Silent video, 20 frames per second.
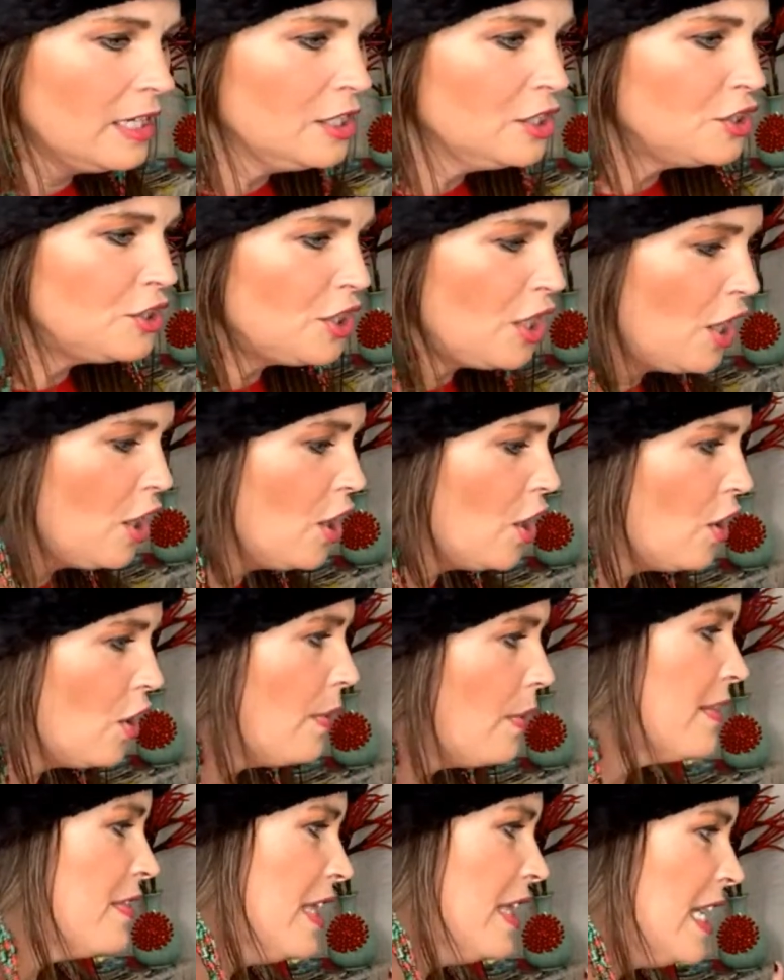
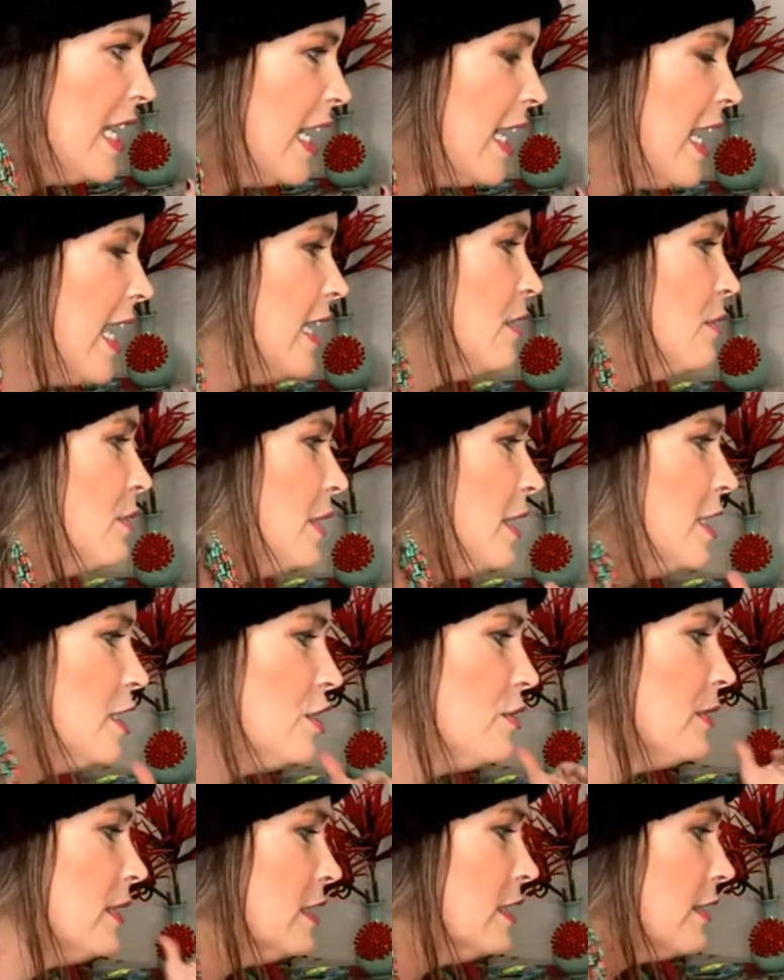so I think I kind of want to
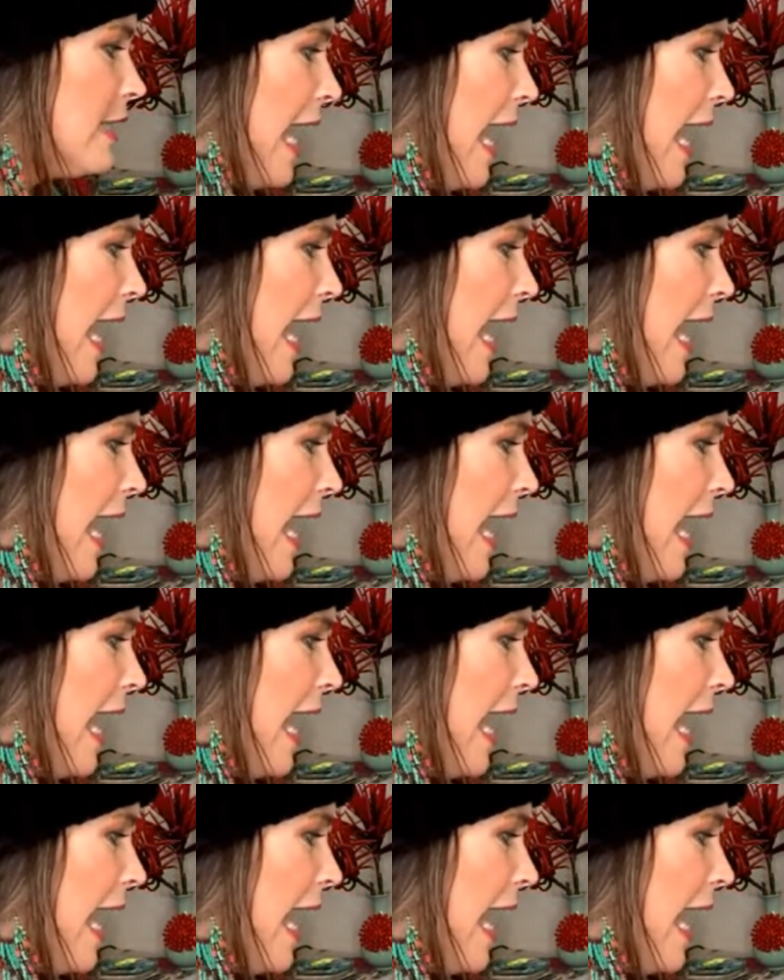do a little